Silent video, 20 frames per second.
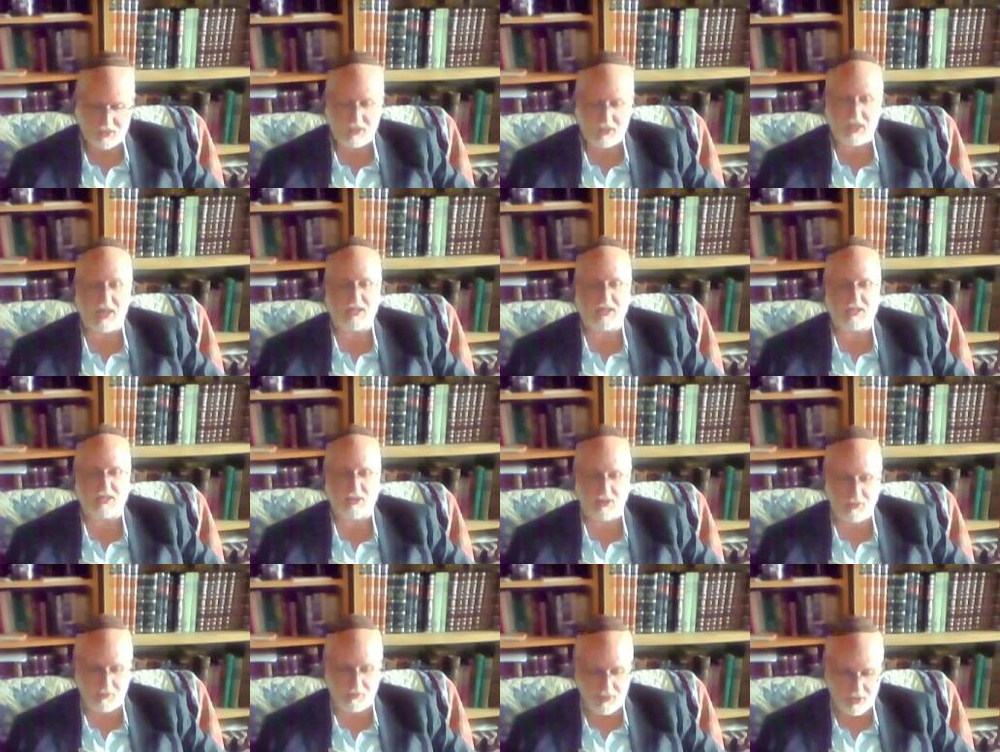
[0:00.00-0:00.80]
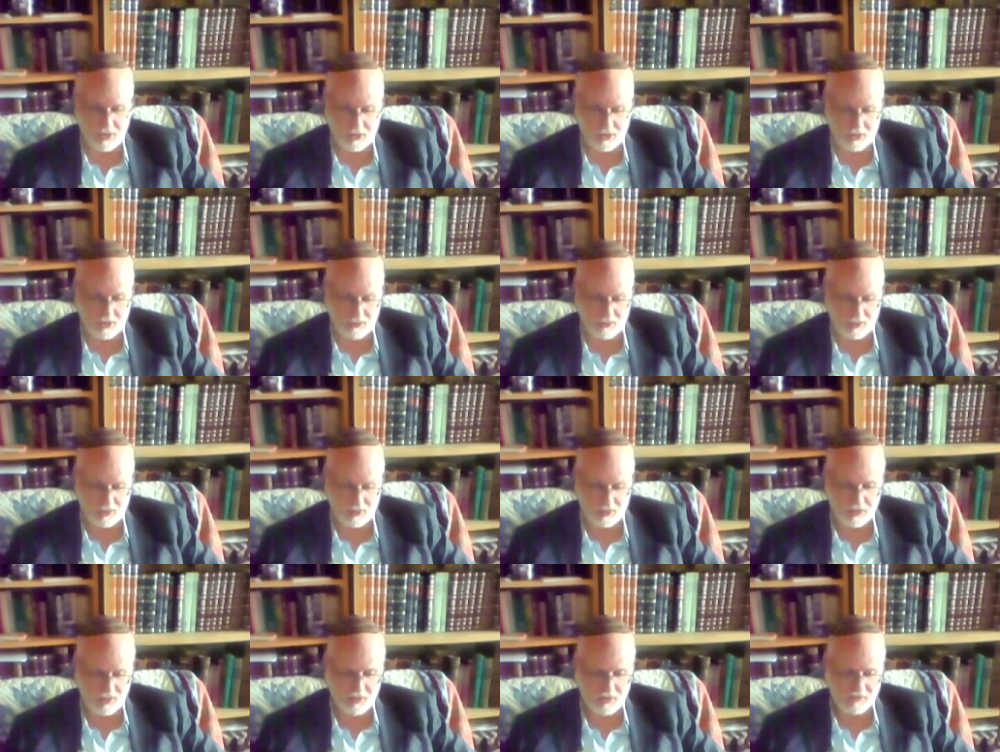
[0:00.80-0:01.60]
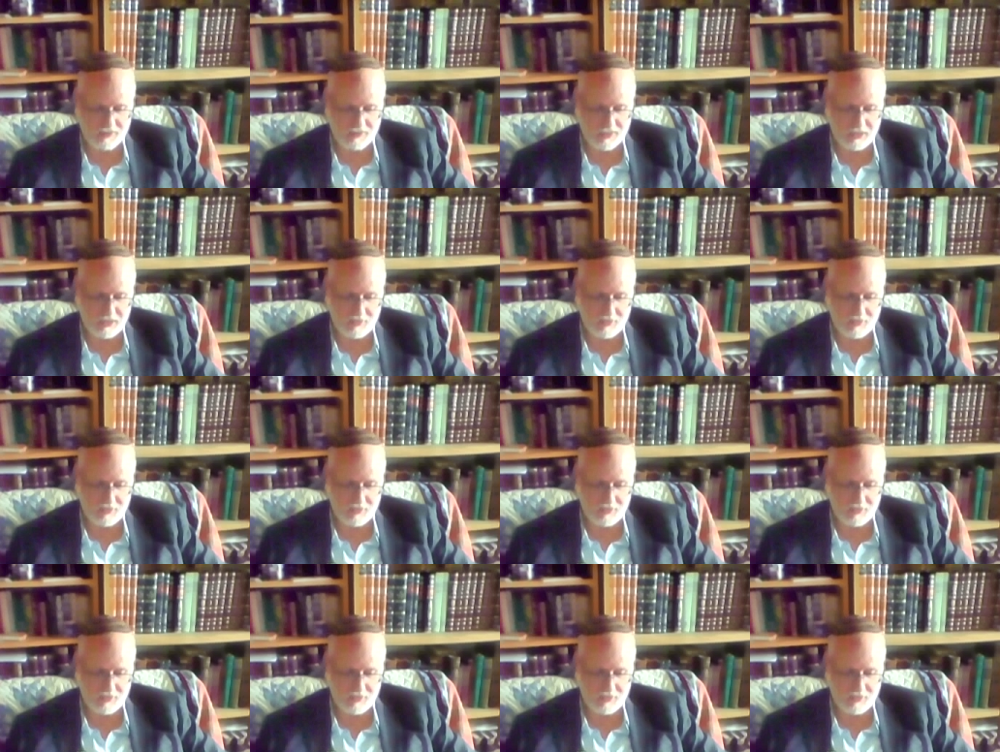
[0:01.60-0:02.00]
can ask a grammarian. V'im